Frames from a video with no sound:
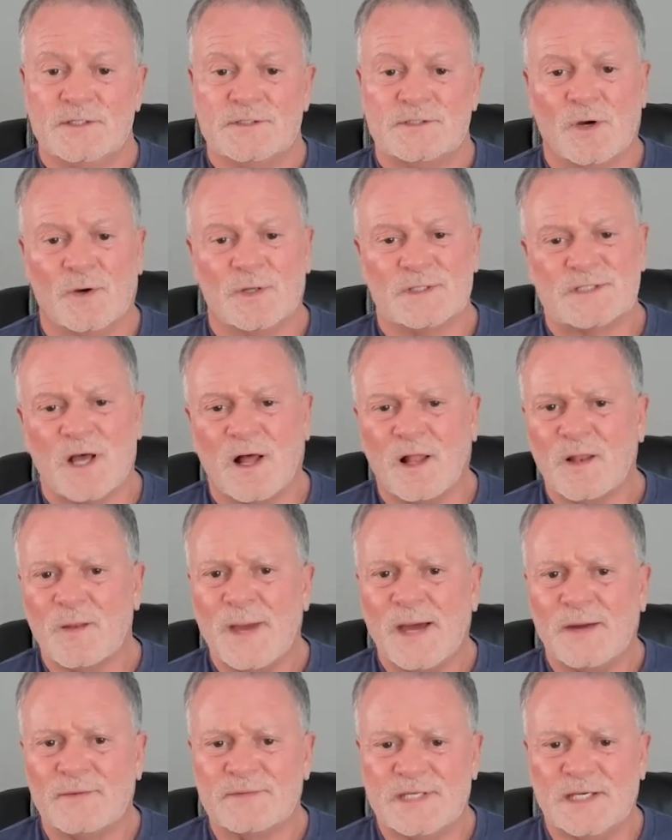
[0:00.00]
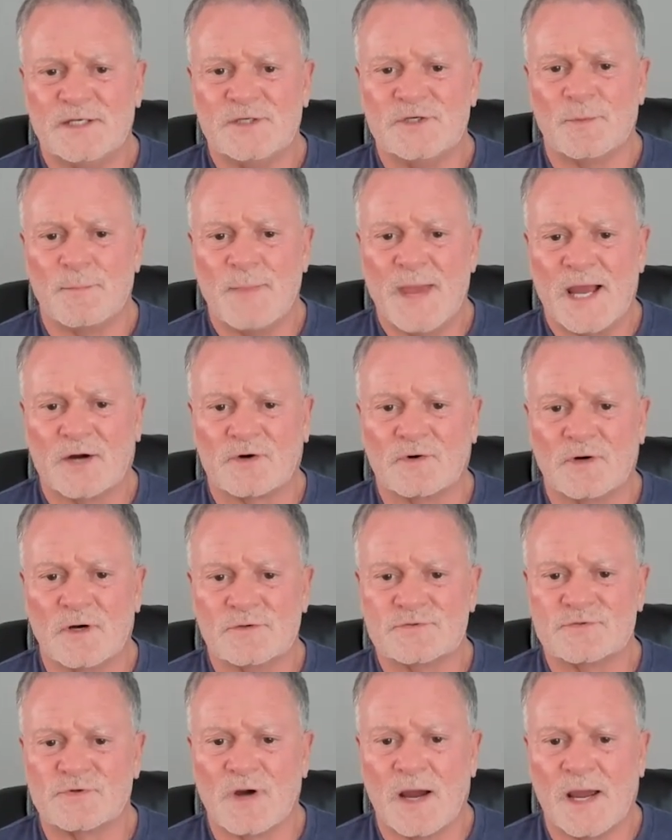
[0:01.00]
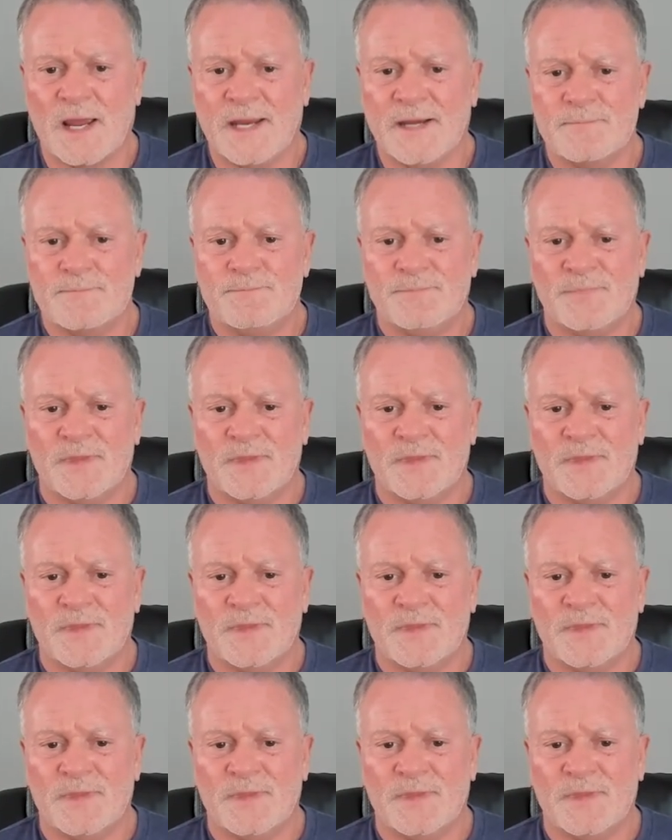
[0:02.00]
So it's all about getting your macros right.